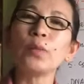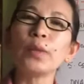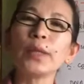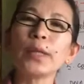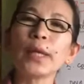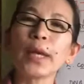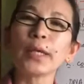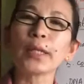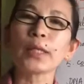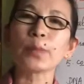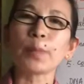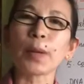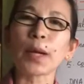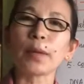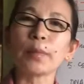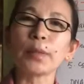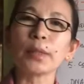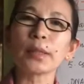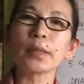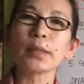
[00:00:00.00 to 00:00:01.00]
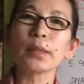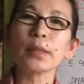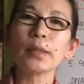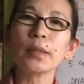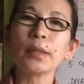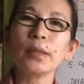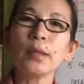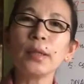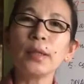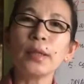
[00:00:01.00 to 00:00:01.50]
with their experiment.
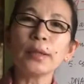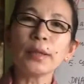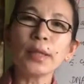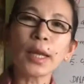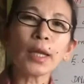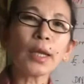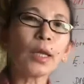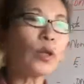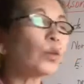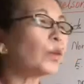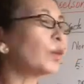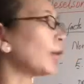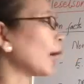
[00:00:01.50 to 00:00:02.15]
They knew